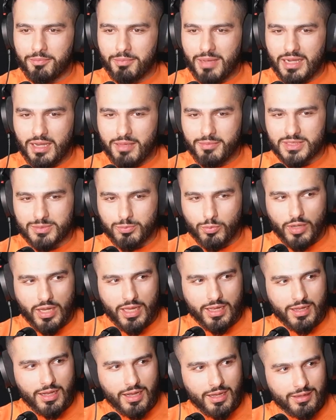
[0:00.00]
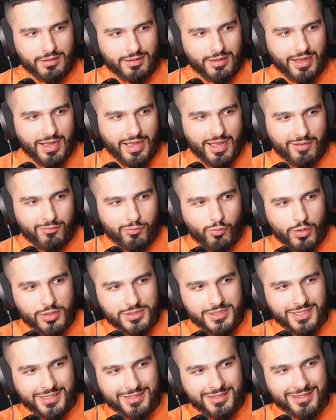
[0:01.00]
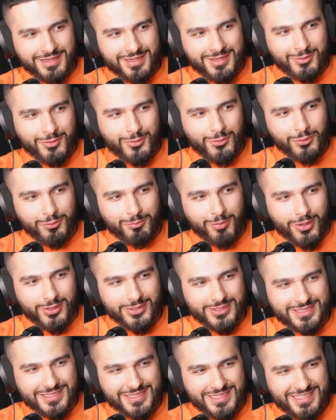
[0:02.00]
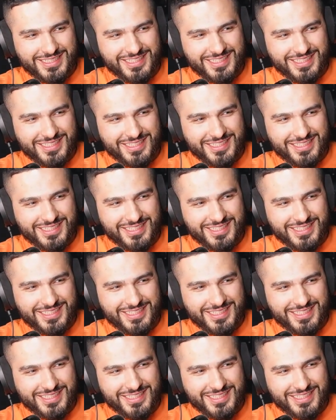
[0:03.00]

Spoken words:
My name is Mulenga. I have water in the cool box.